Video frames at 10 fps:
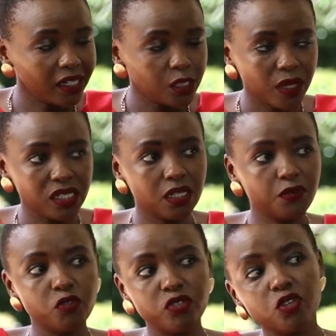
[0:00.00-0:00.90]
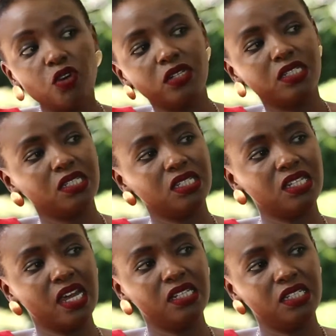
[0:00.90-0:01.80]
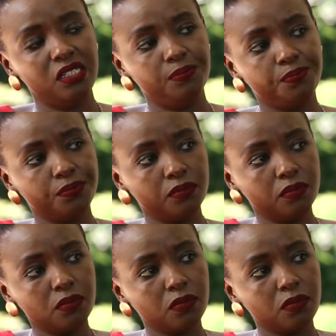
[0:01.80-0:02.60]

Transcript: expecting different results is mm-hmm. insanity. And when